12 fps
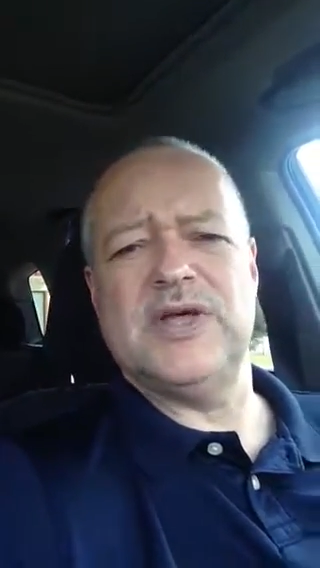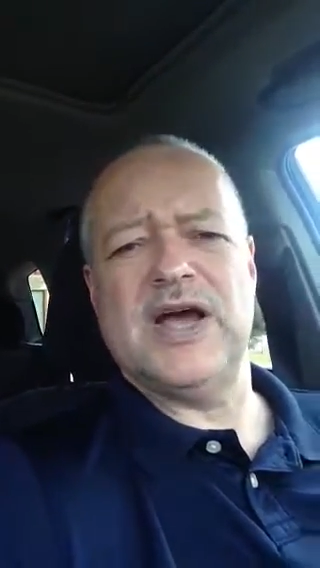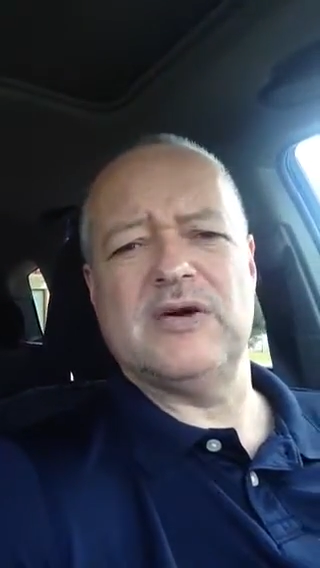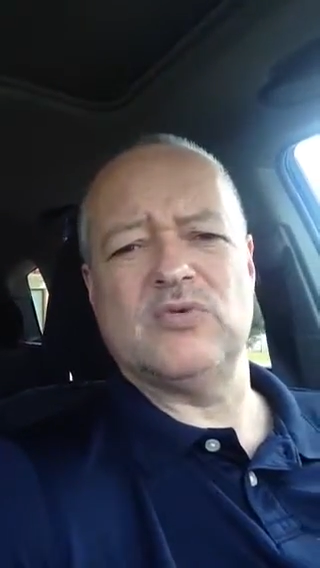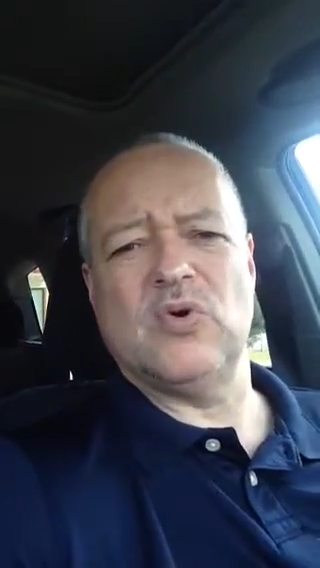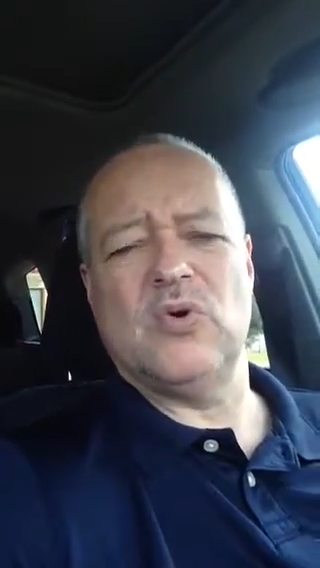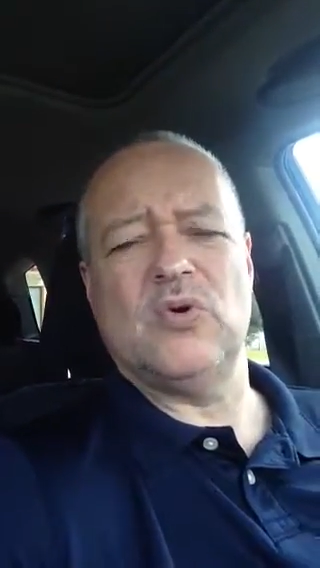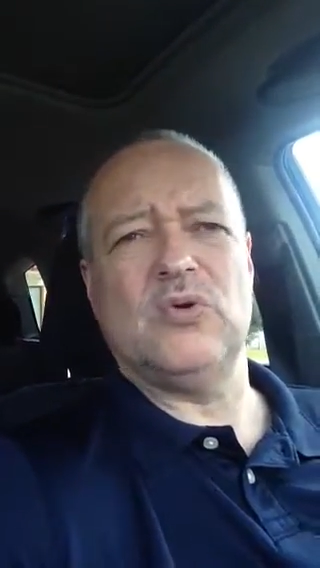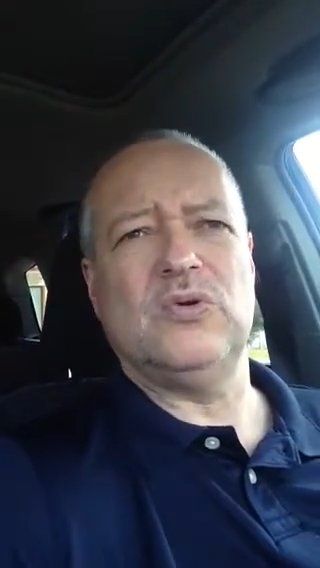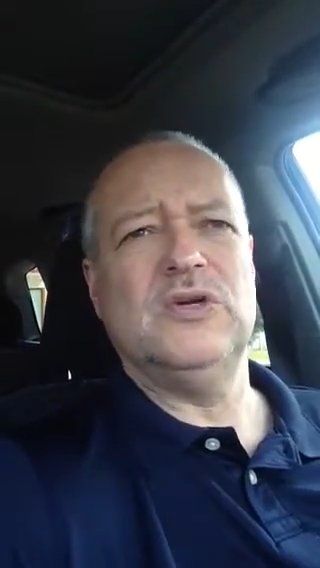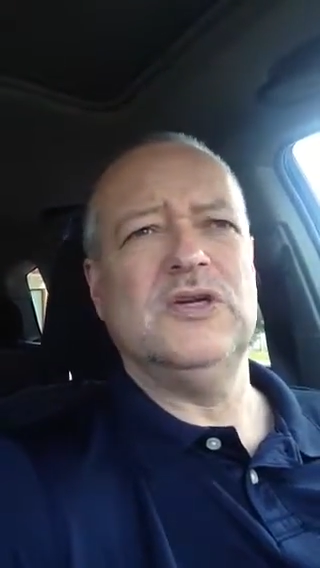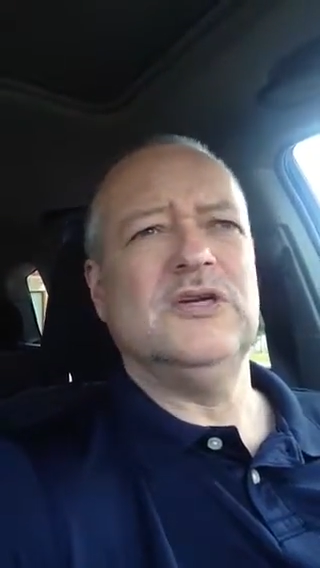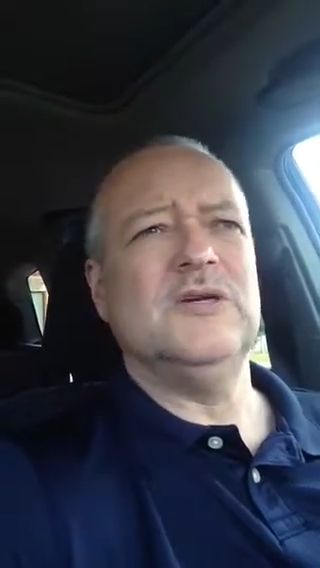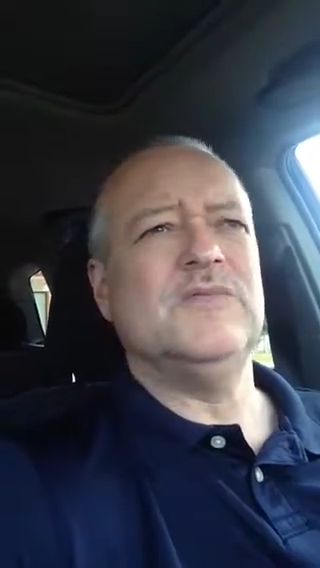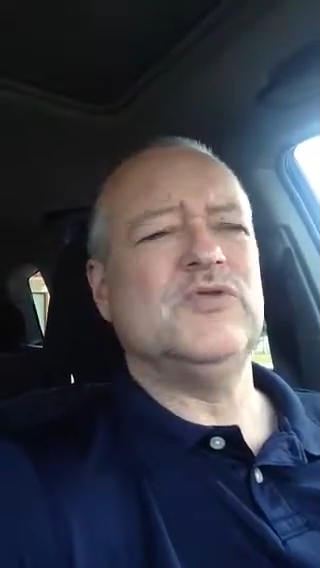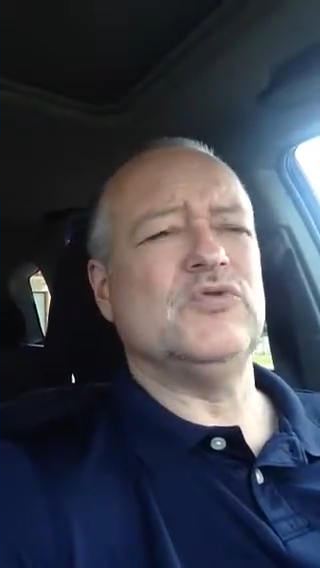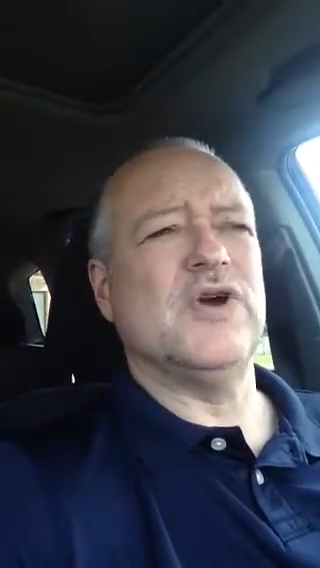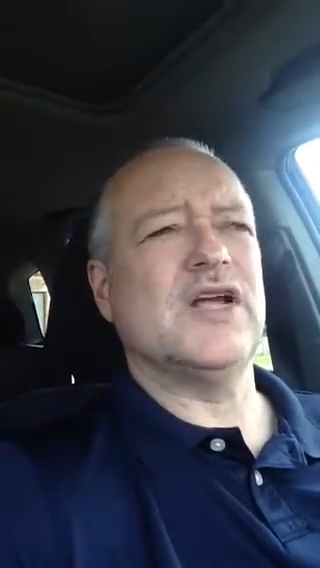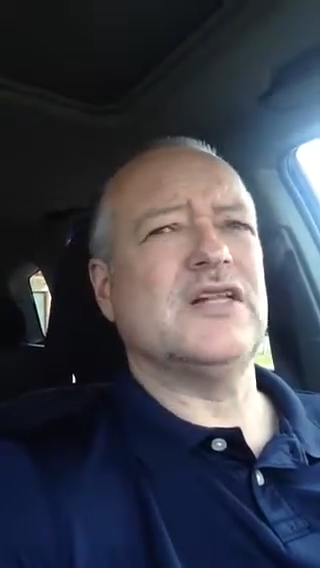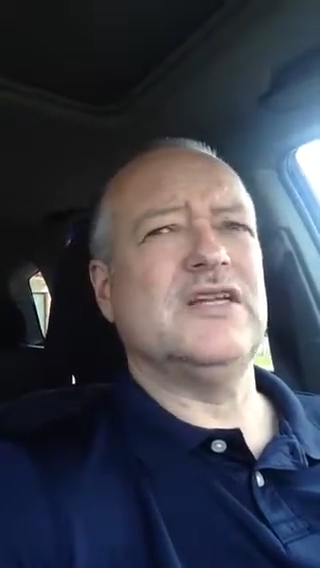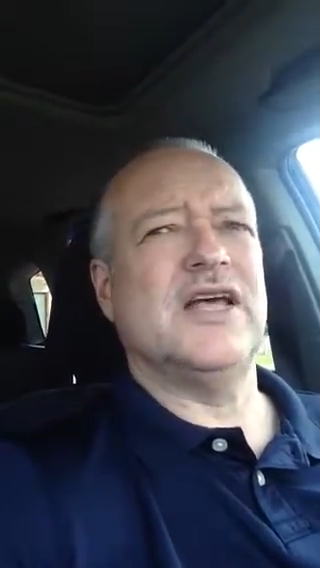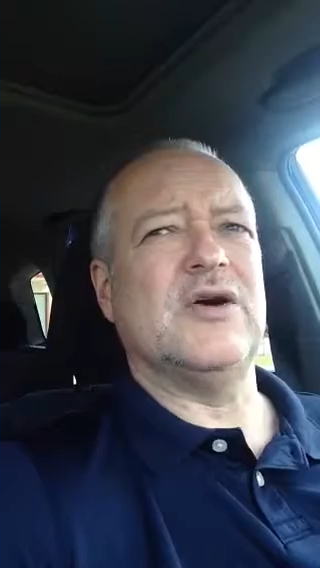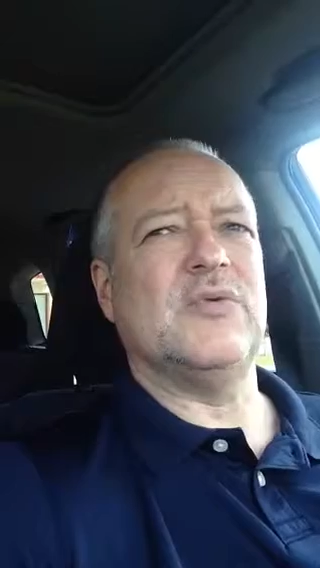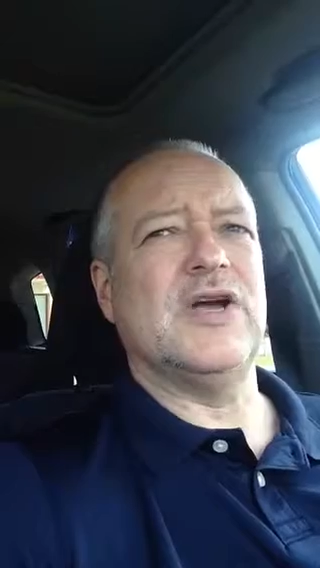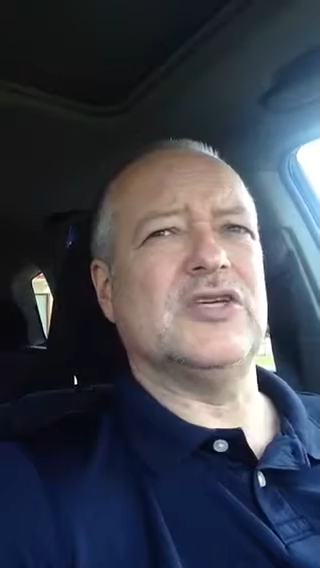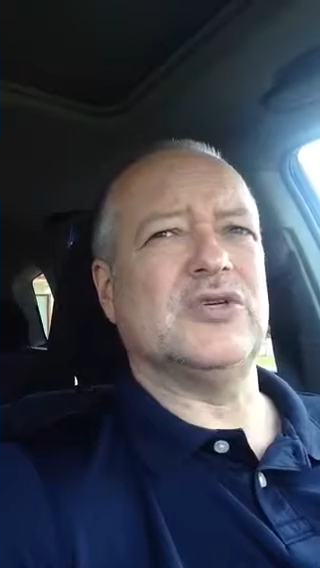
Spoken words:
that role directly that way.